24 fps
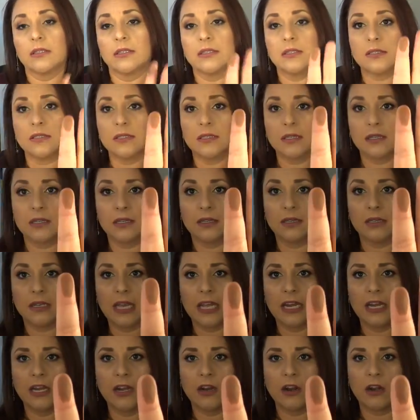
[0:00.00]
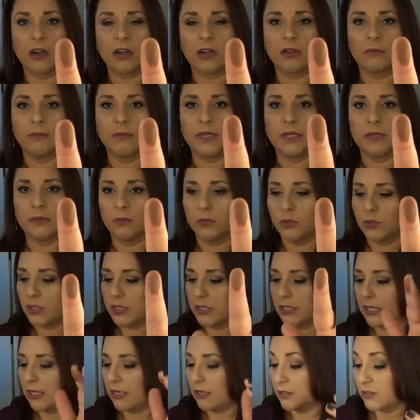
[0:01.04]
It's kind of dark, but we'll
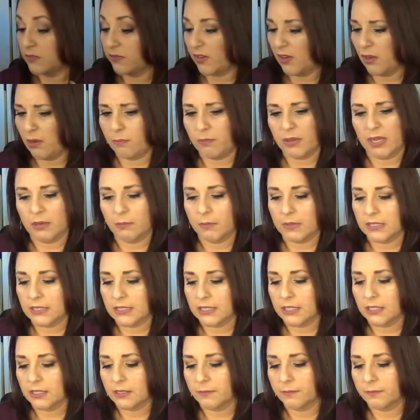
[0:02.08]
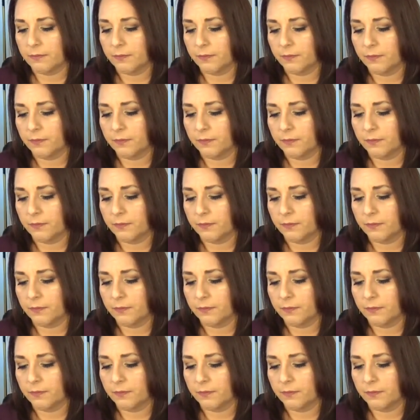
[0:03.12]
see. It's very pigmented.